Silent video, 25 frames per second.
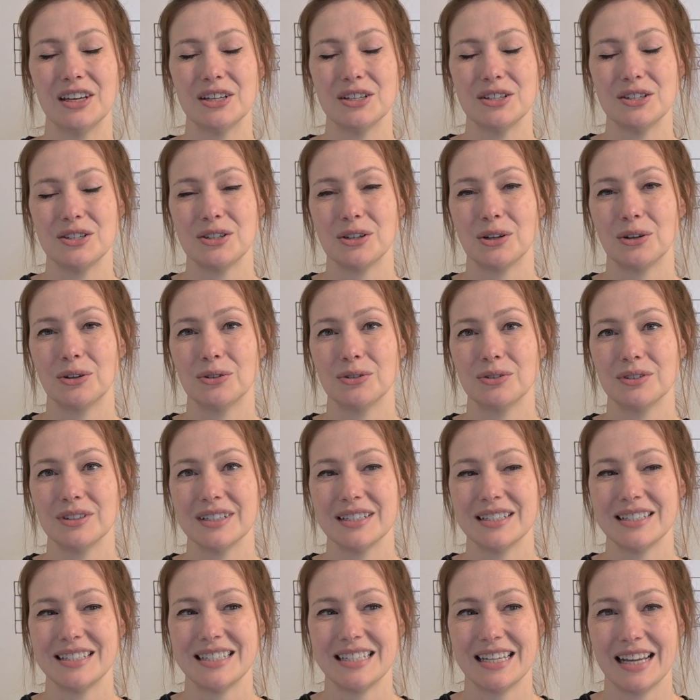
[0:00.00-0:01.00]
So
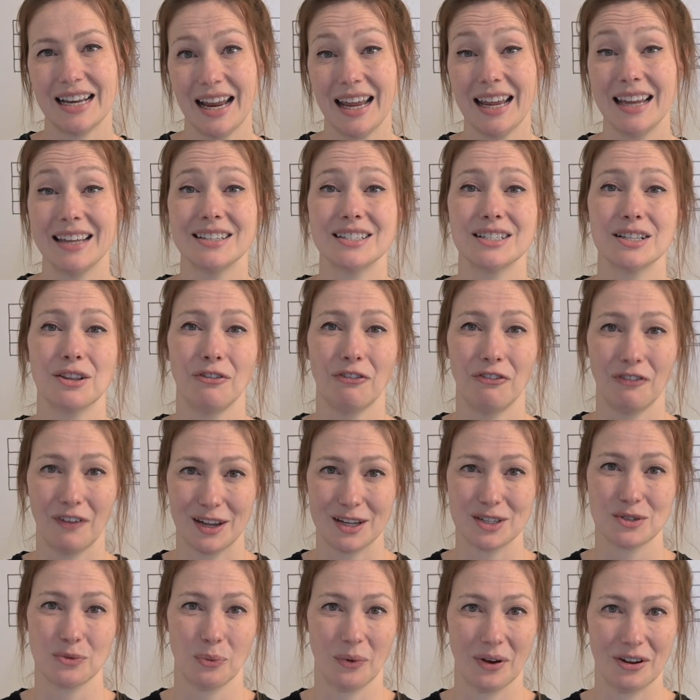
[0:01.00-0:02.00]
today is the
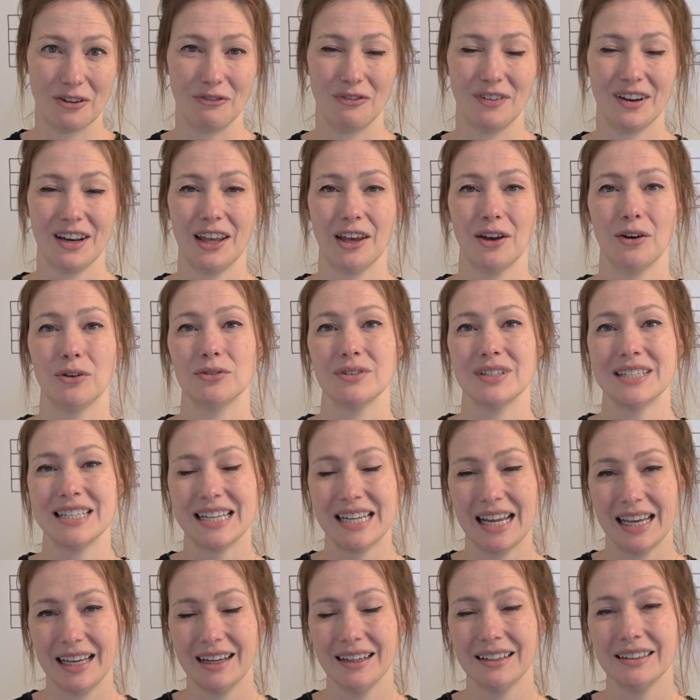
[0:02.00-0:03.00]
phase one video.
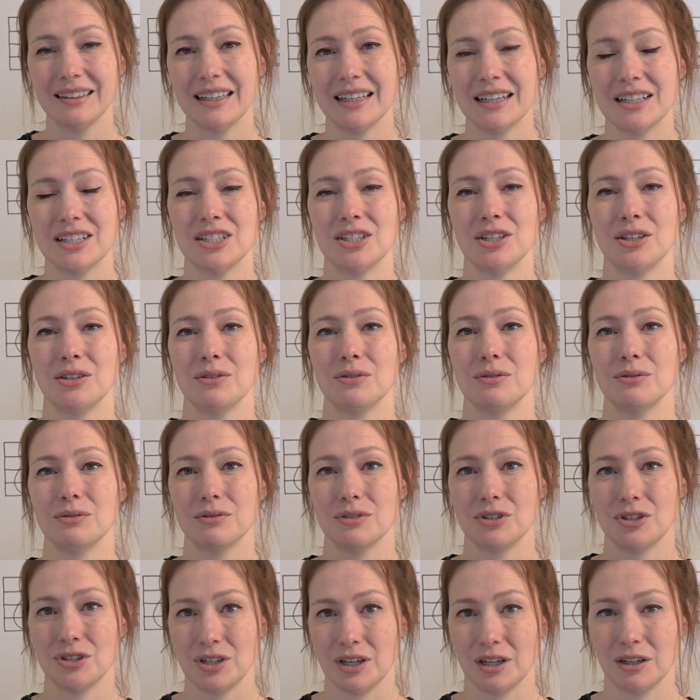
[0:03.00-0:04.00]
Today I'd like
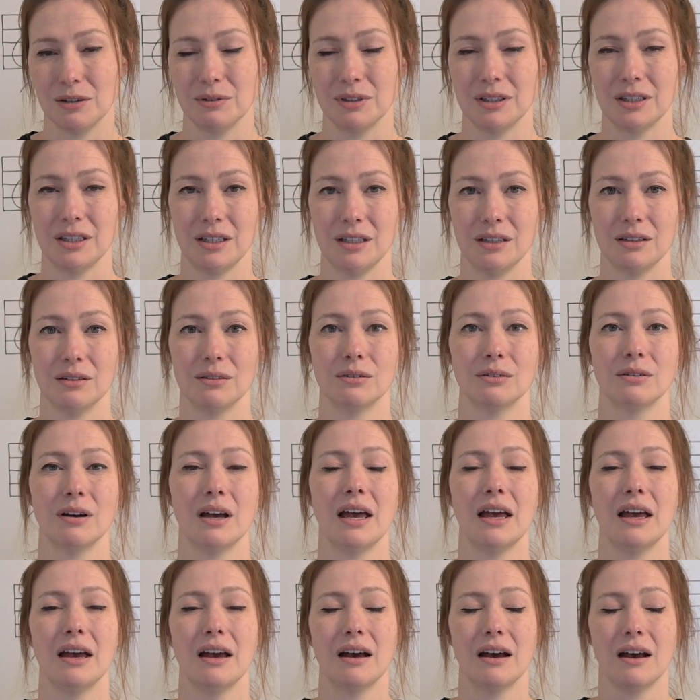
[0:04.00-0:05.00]
to share with you
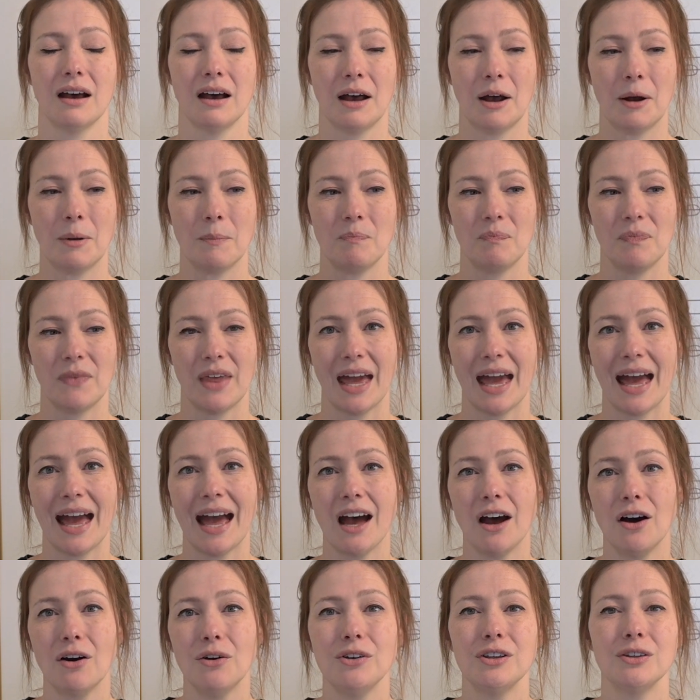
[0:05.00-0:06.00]

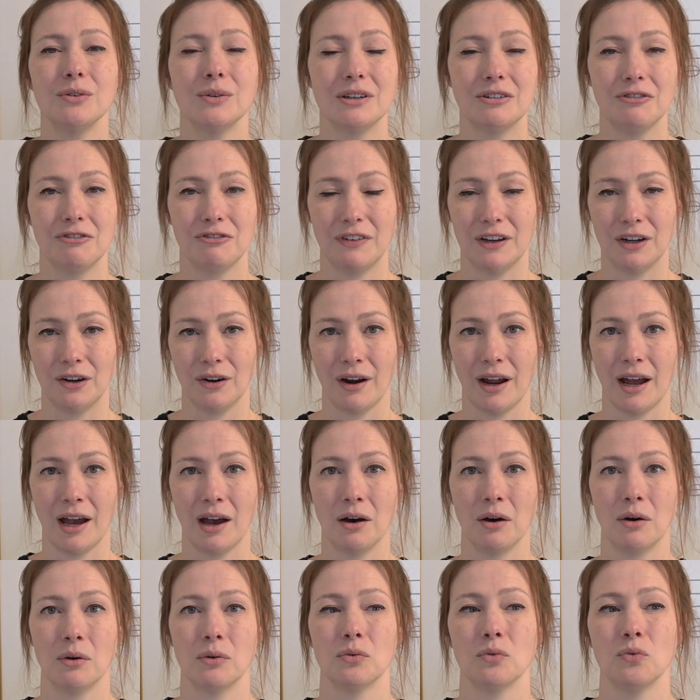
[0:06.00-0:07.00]
how you can figure
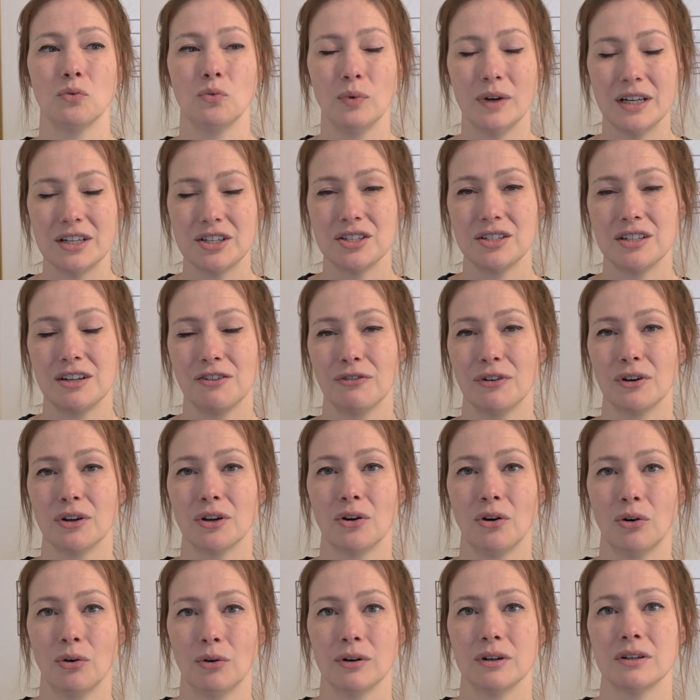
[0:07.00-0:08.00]
out which different
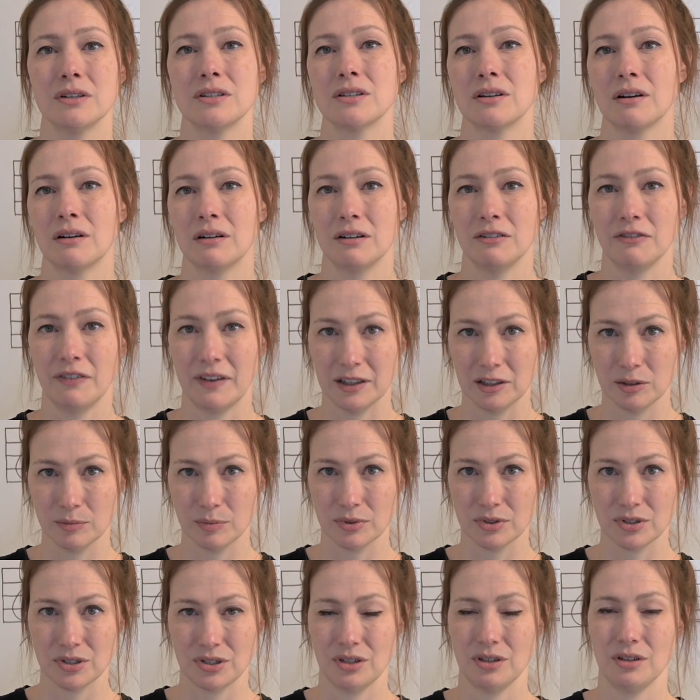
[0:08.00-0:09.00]
chords are
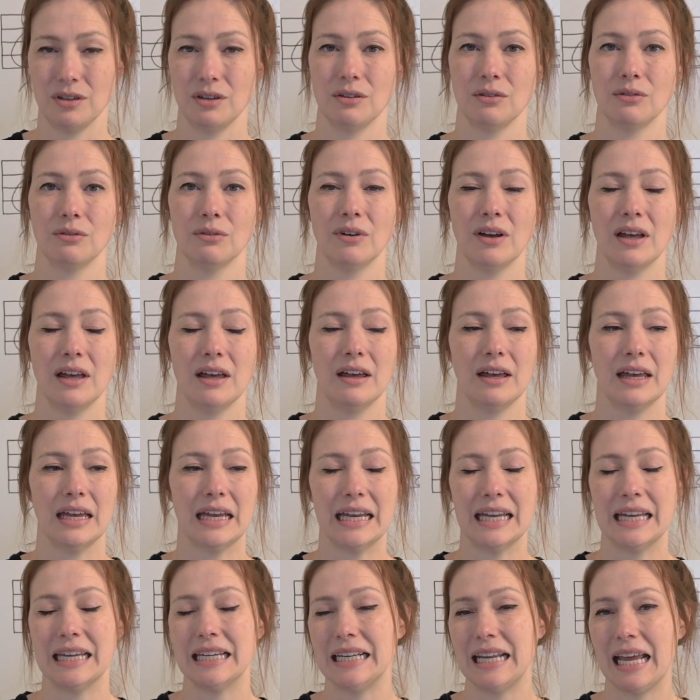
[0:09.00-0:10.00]
available to you
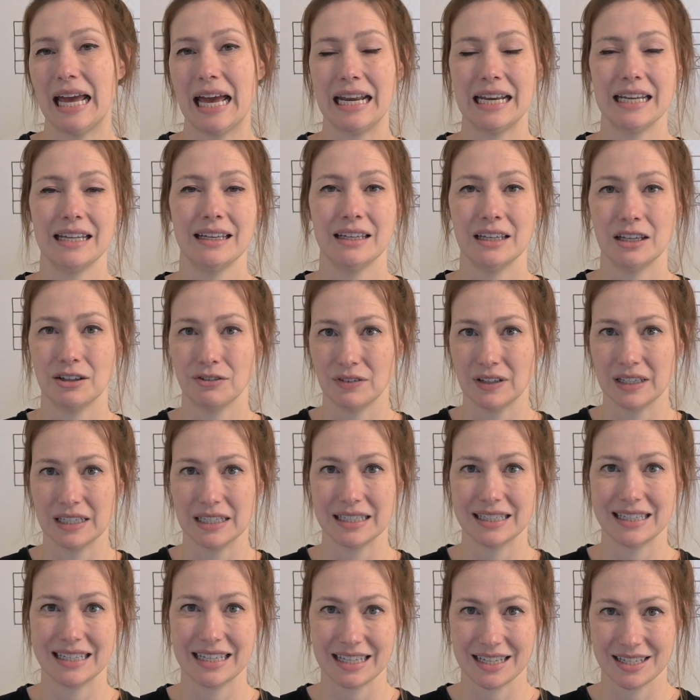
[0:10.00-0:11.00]
in any
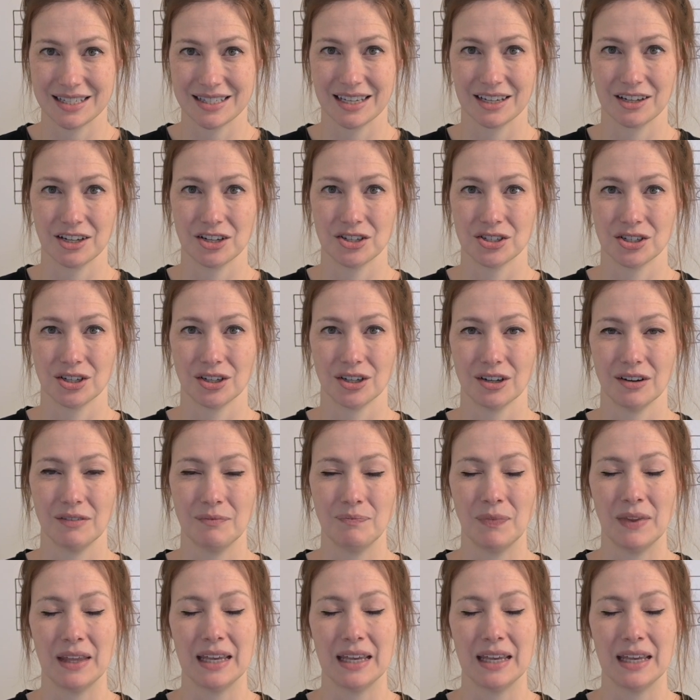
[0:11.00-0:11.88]
given key signature.